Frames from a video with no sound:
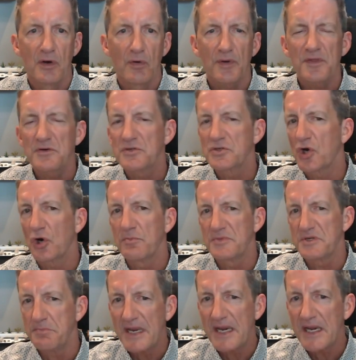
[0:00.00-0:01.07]
what those
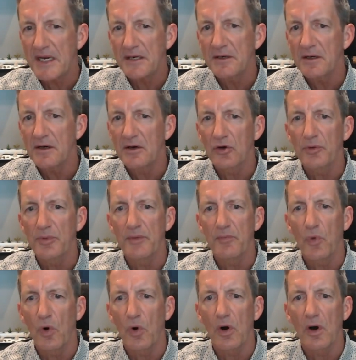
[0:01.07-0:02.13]
terms mean a little bit
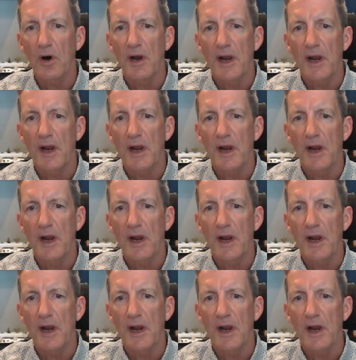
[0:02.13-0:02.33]
more,